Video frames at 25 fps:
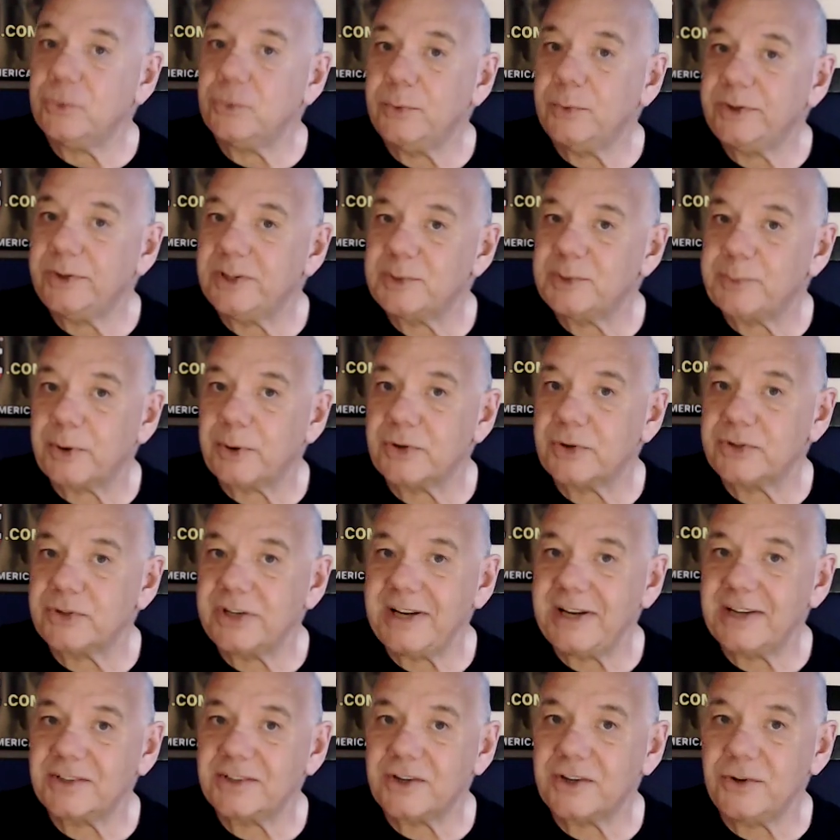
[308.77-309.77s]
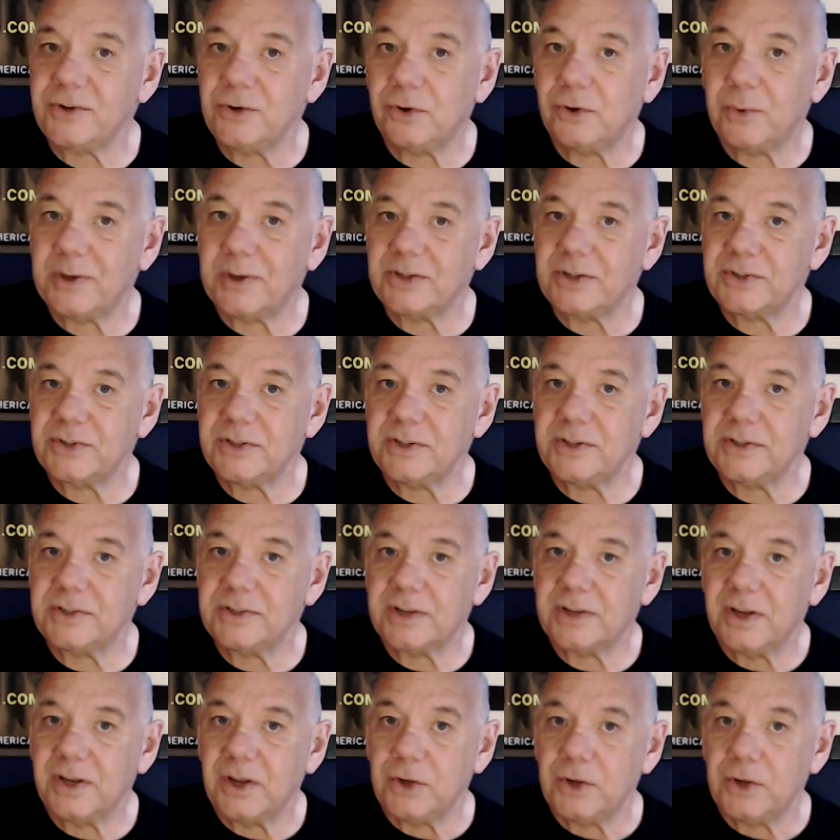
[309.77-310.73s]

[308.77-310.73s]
with this person asking you questions.